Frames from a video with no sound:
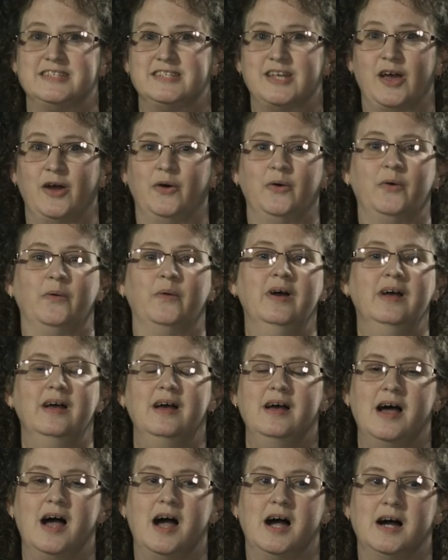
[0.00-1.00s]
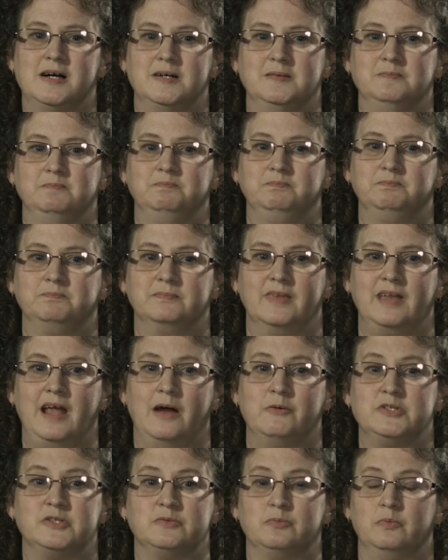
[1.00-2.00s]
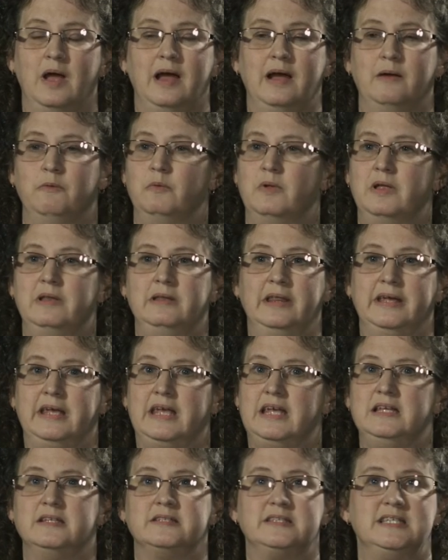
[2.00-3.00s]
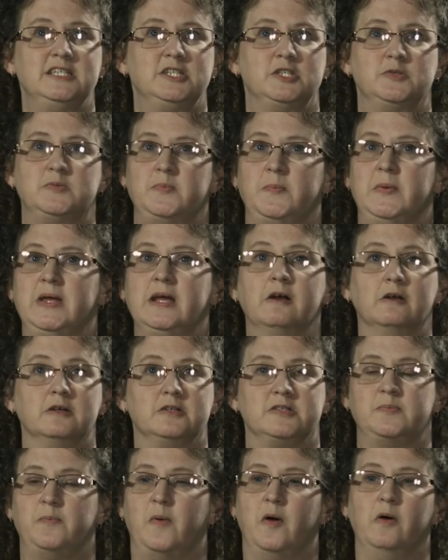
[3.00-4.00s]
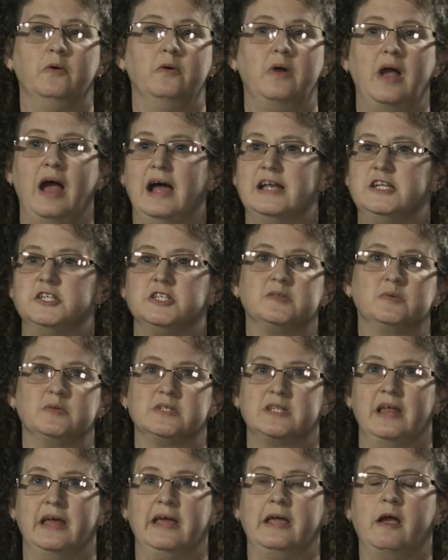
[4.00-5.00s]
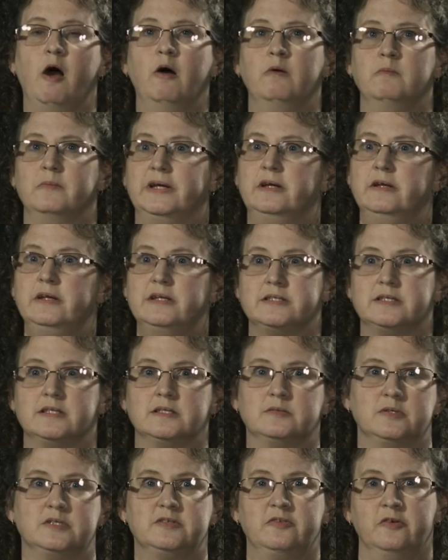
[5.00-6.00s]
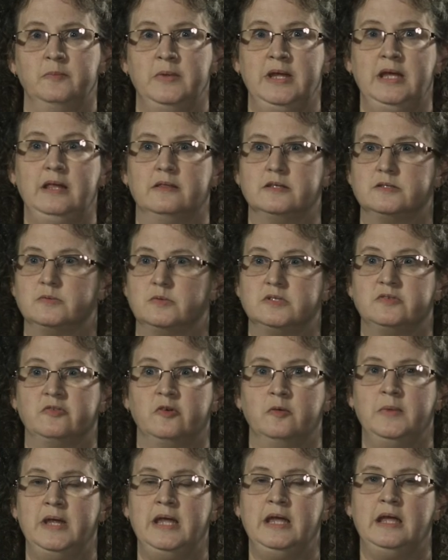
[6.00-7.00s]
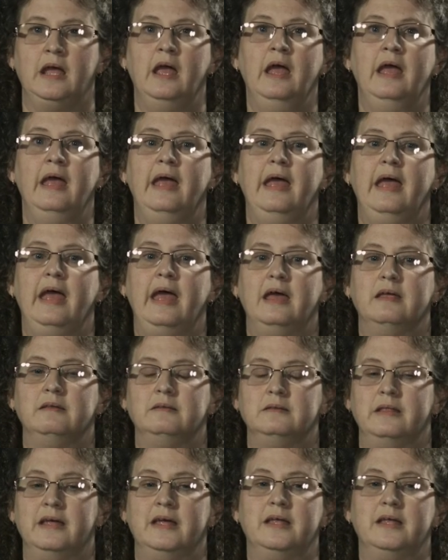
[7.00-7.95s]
so um, I was, I, like, as each speaker spoke, I just was like, oh my goodness, this was for me, this was for me. And